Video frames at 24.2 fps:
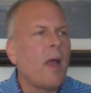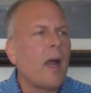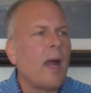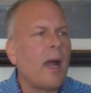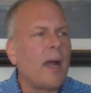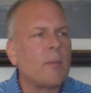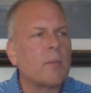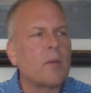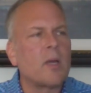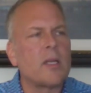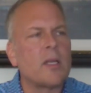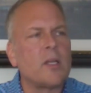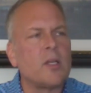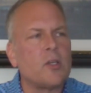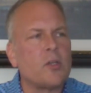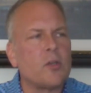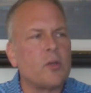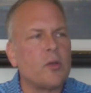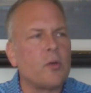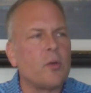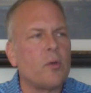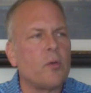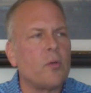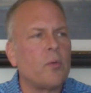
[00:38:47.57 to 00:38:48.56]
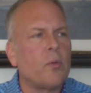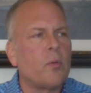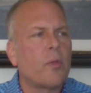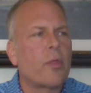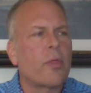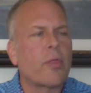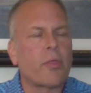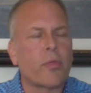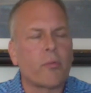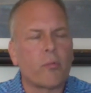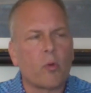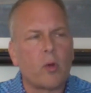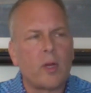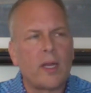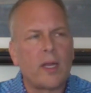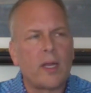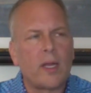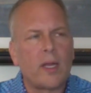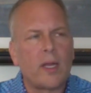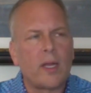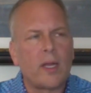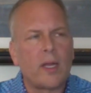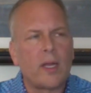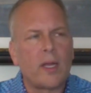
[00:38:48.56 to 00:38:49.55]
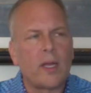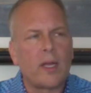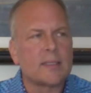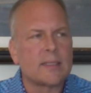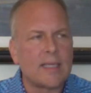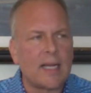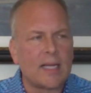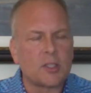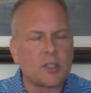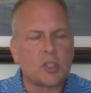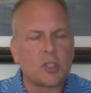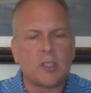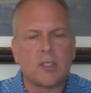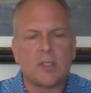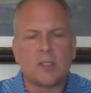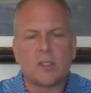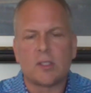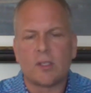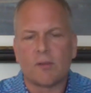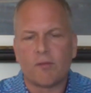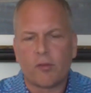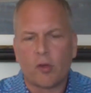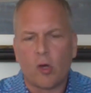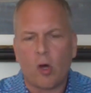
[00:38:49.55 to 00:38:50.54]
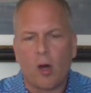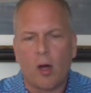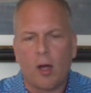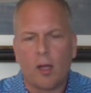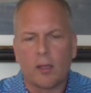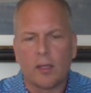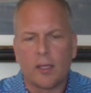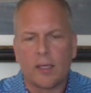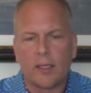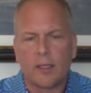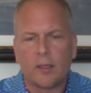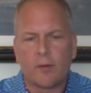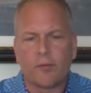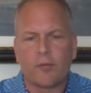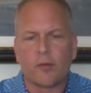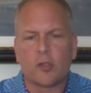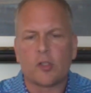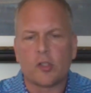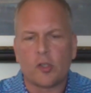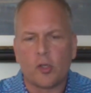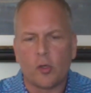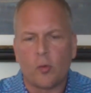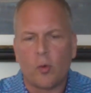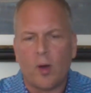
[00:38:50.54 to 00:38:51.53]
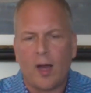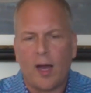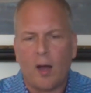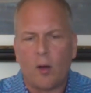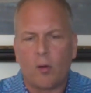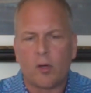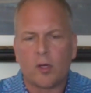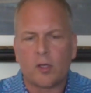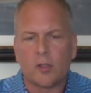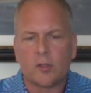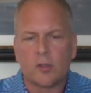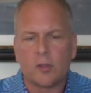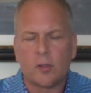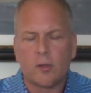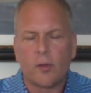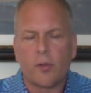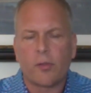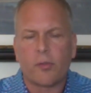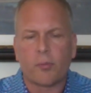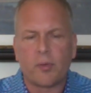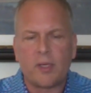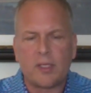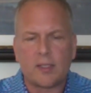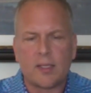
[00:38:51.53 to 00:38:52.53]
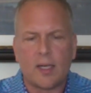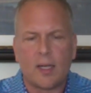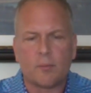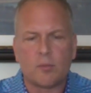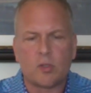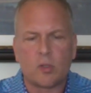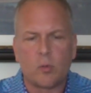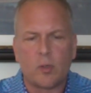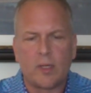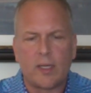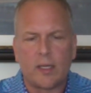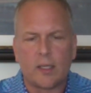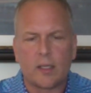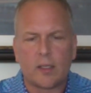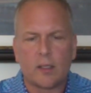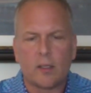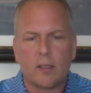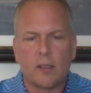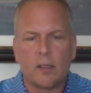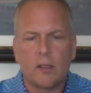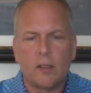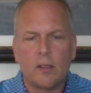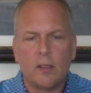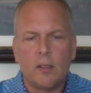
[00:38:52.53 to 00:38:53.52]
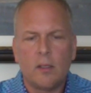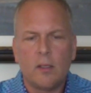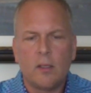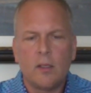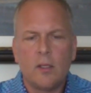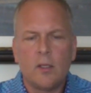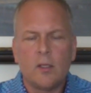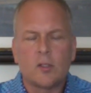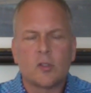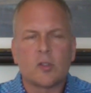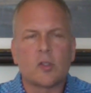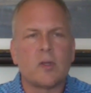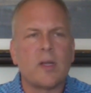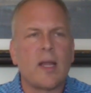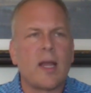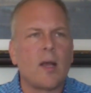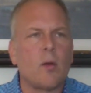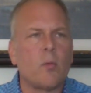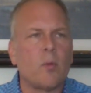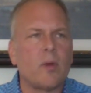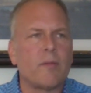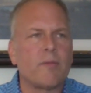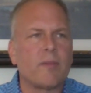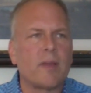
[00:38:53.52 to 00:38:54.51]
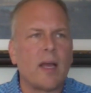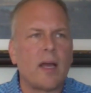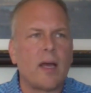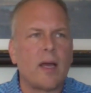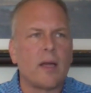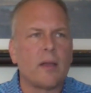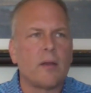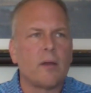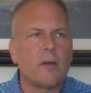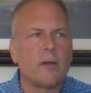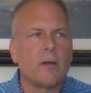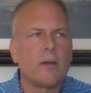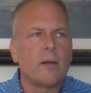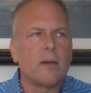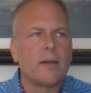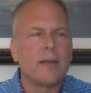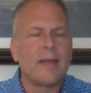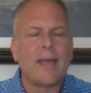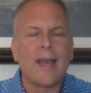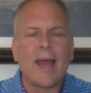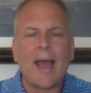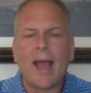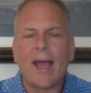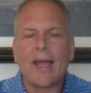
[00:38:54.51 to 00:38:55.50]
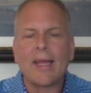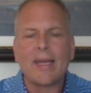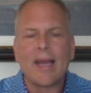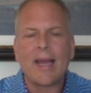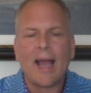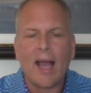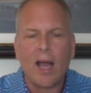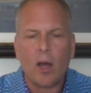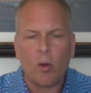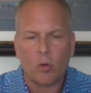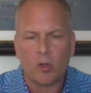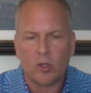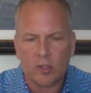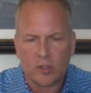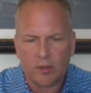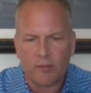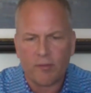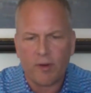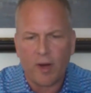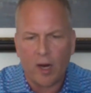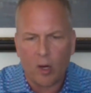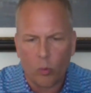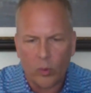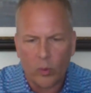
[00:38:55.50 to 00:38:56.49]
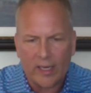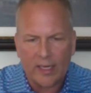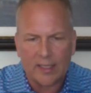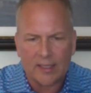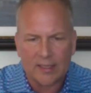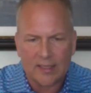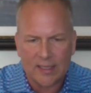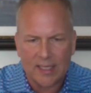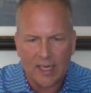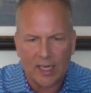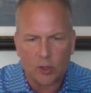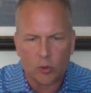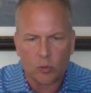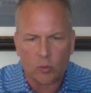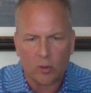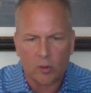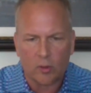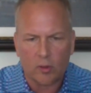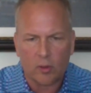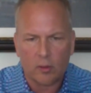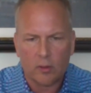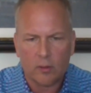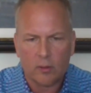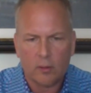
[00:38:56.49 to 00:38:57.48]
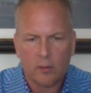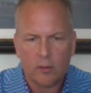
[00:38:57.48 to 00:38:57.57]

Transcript: I'm going to do three sessions of calling for two hours three times a week. So now we've got nine hours of our week scheduled.